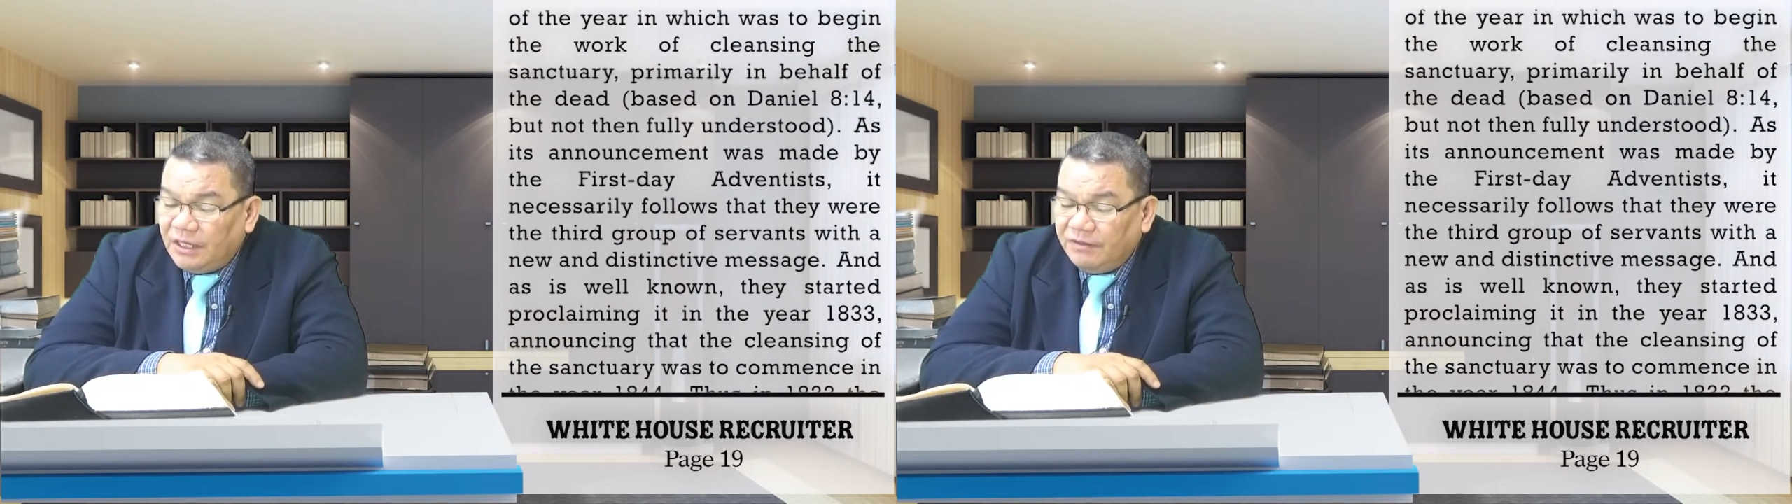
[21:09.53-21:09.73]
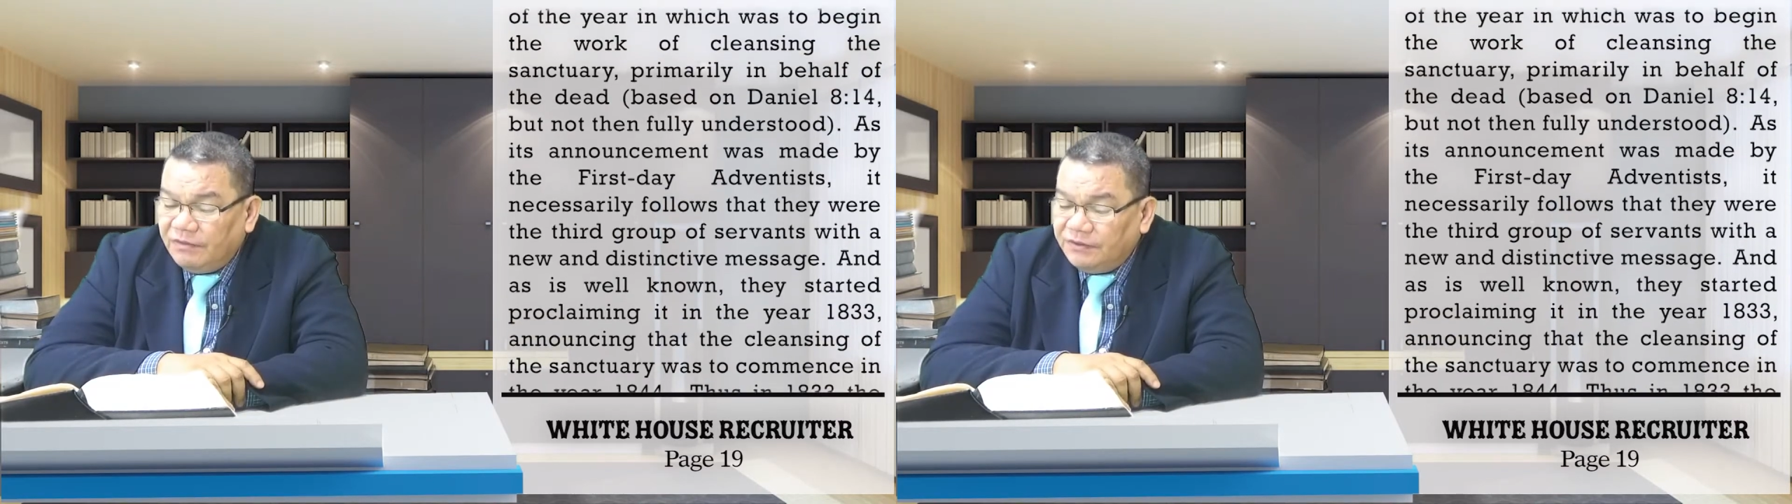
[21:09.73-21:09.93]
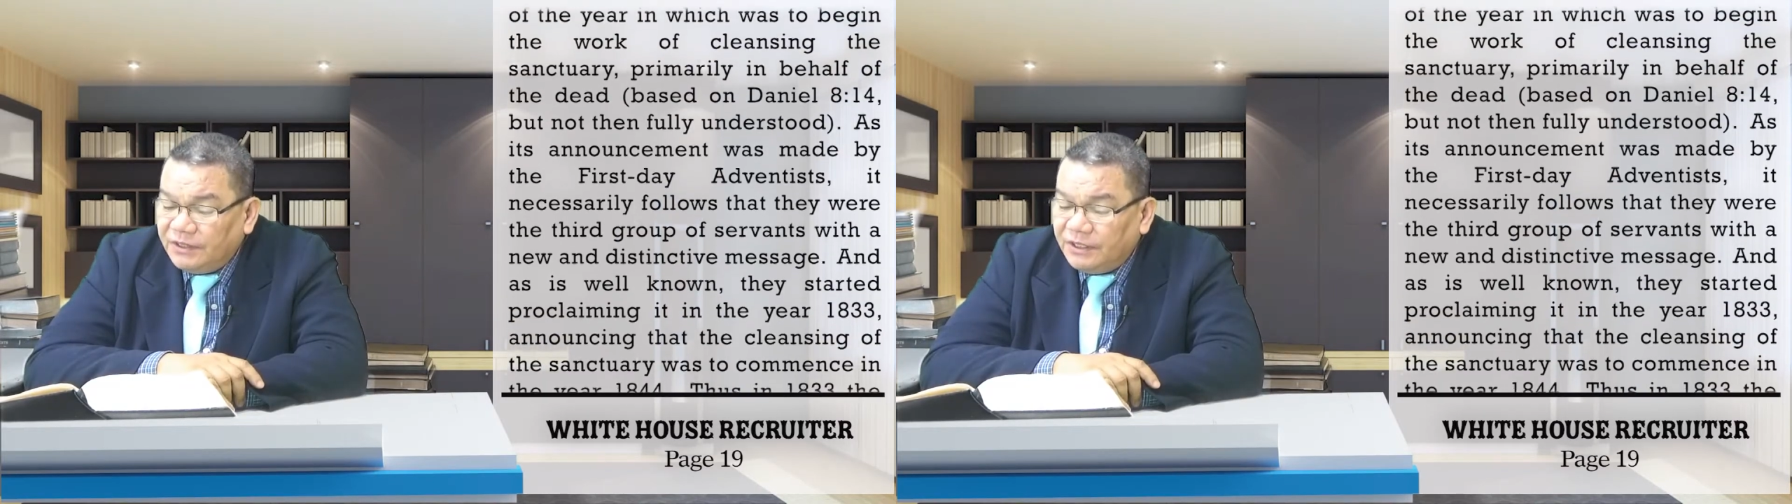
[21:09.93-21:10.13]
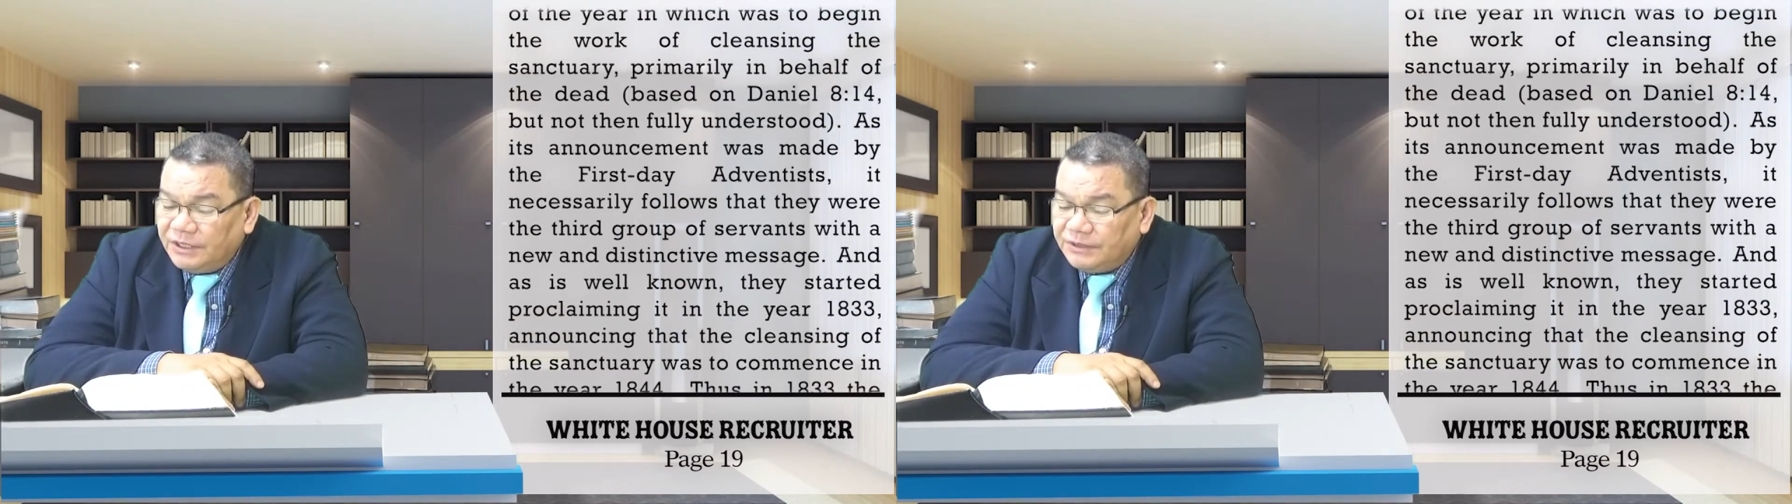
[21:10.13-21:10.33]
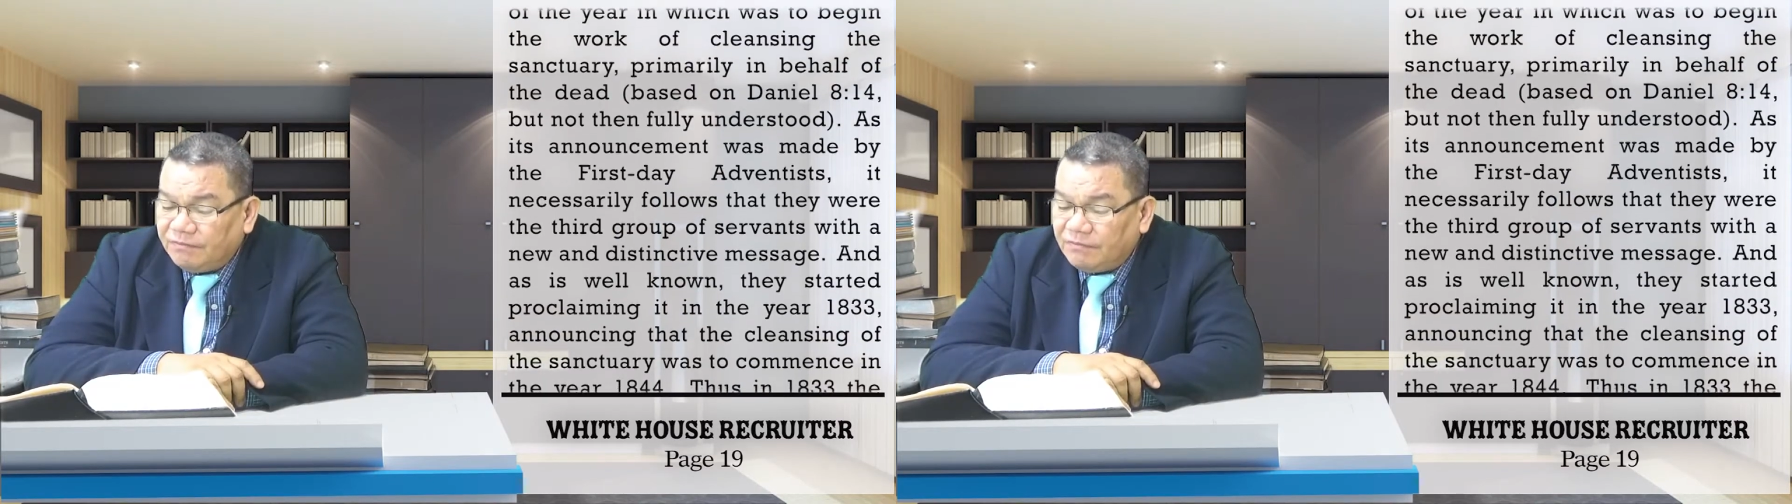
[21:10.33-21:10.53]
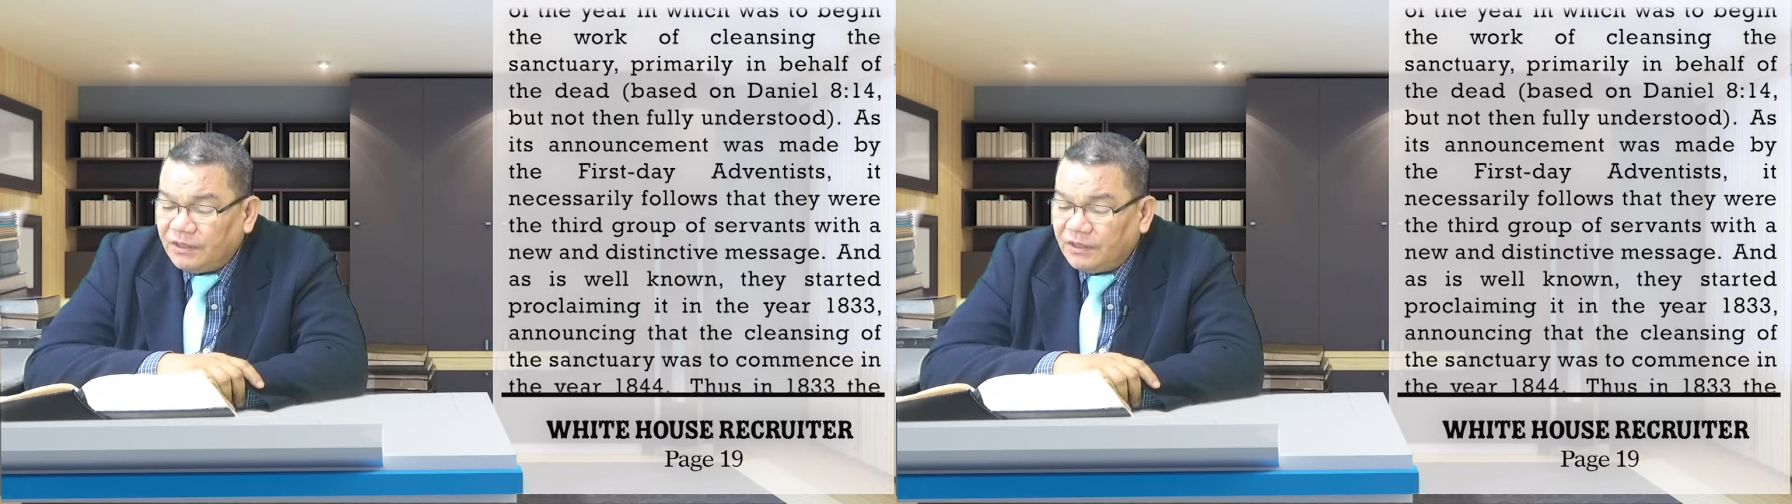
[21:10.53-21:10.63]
Adventists,